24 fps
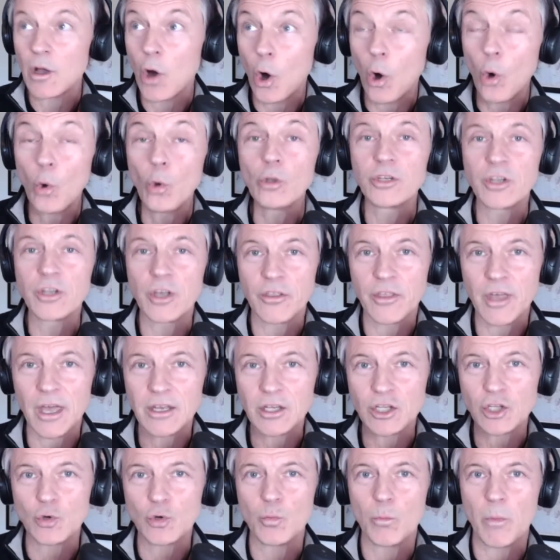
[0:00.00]
older
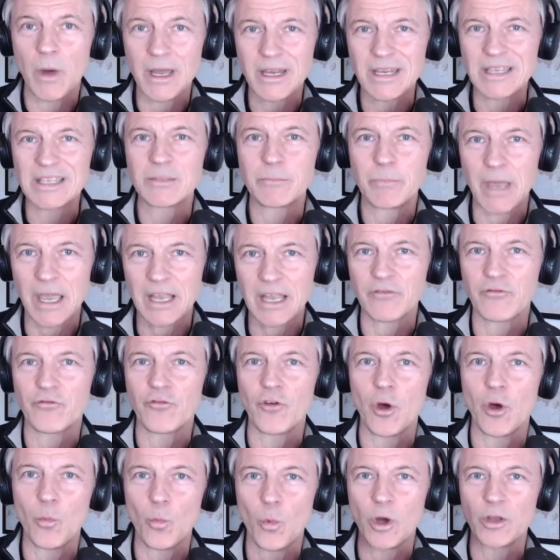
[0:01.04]
than you might expect
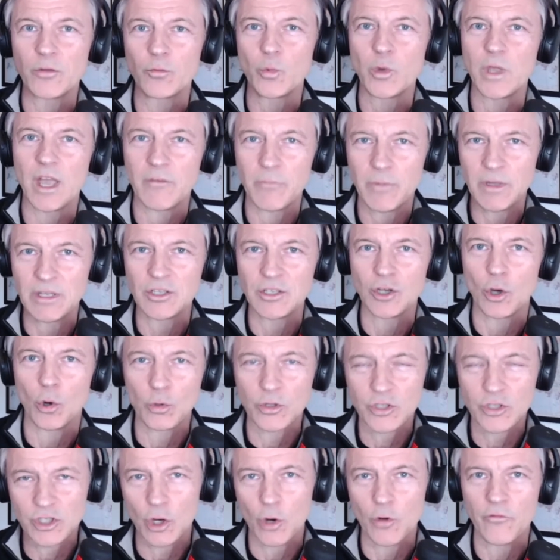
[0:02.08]
from what we have been
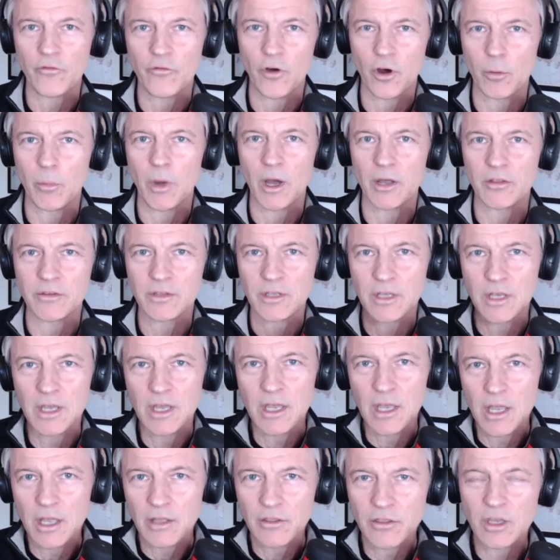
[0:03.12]
told so far about
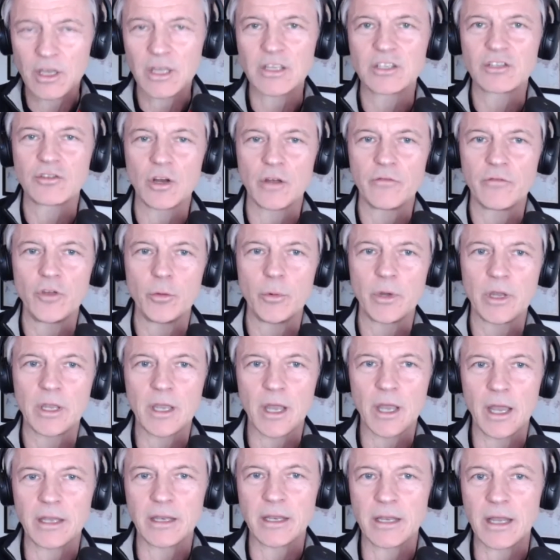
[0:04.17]
the history of humankind.